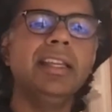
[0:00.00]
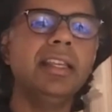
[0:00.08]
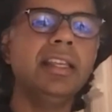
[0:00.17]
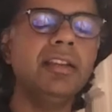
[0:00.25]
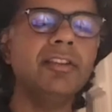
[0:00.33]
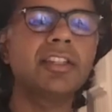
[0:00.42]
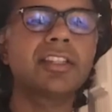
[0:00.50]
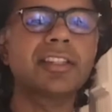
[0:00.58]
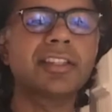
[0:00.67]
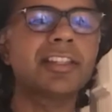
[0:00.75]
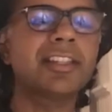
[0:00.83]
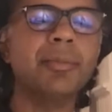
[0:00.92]

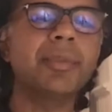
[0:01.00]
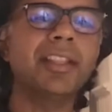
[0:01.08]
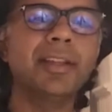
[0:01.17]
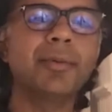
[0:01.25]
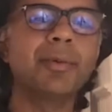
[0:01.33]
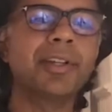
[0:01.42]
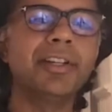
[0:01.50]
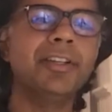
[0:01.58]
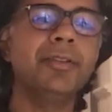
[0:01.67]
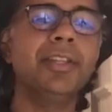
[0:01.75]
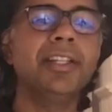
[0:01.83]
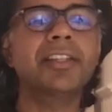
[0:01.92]
here's something that we're going to do
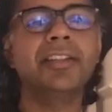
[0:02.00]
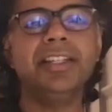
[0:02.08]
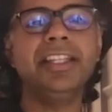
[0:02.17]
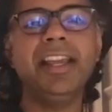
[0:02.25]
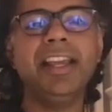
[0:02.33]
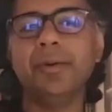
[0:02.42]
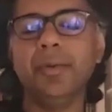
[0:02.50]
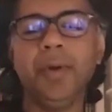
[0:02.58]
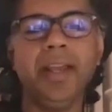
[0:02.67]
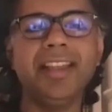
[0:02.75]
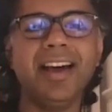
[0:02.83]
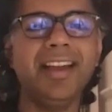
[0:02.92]
that's going to take away
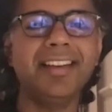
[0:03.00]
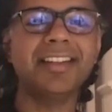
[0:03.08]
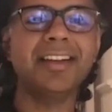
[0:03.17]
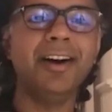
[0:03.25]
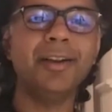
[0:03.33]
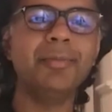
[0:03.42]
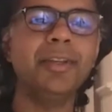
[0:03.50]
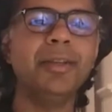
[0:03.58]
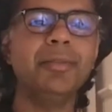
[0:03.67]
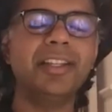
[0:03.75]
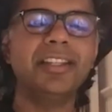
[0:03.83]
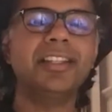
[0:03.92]
that autonomy
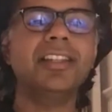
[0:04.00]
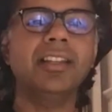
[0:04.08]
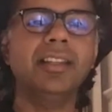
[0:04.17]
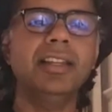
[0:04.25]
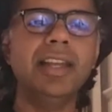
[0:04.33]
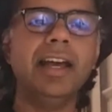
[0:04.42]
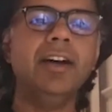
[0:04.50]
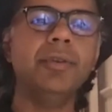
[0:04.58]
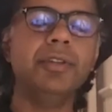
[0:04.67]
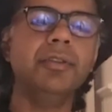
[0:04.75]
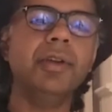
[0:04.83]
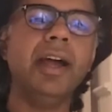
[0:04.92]
because suddenly now
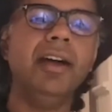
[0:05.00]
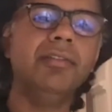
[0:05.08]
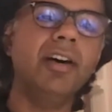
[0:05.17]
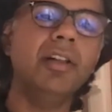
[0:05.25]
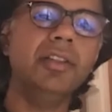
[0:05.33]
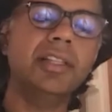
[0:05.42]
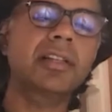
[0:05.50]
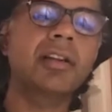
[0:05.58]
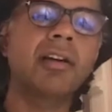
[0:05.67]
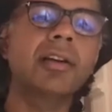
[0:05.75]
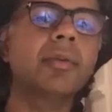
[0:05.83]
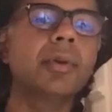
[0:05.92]
you have all these
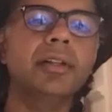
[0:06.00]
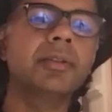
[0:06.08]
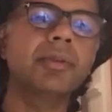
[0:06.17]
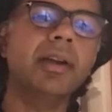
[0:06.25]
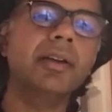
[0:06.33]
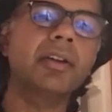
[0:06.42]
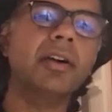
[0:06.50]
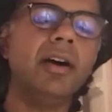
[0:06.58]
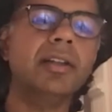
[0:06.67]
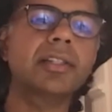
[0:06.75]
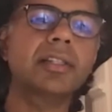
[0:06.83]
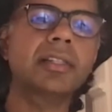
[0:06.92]
guardrails around
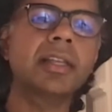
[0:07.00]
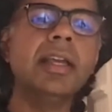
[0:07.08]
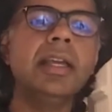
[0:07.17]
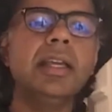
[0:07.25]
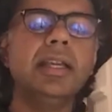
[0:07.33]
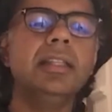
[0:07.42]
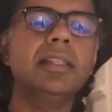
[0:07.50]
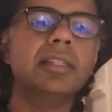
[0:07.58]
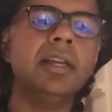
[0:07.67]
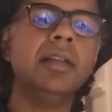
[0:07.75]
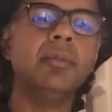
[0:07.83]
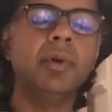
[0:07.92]
costs.
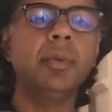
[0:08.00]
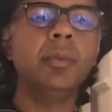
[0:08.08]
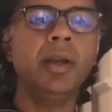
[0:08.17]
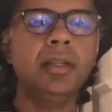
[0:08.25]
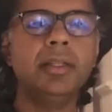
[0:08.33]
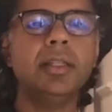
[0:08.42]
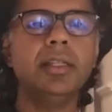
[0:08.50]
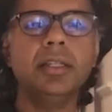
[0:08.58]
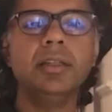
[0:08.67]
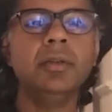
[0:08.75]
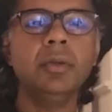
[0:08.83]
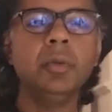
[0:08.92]
Instead, what we wanted to
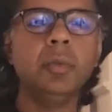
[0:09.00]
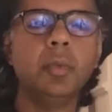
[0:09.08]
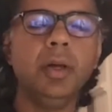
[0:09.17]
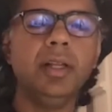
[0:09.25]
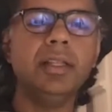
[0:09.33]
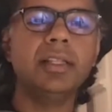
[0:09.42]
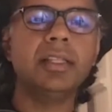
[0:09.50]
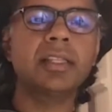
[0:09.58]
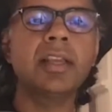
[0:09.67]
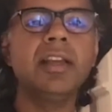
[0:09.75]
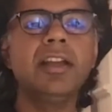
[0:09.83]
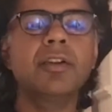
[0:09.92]
do was
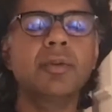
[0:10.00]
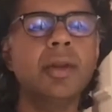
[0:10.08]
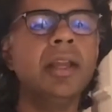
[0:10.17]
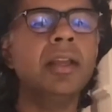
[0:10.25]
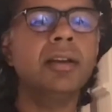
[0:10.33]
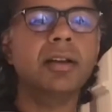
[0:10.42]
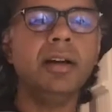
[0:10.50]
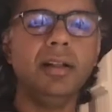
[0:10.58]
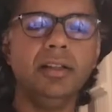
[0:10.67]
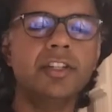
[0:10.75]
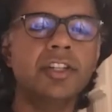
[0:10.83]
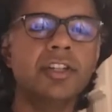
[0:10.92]
create a
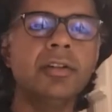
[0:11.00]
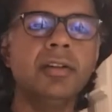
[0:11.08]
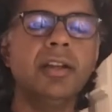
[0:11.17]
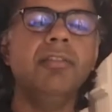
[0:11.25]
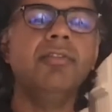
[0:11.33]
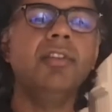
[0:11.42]
culture and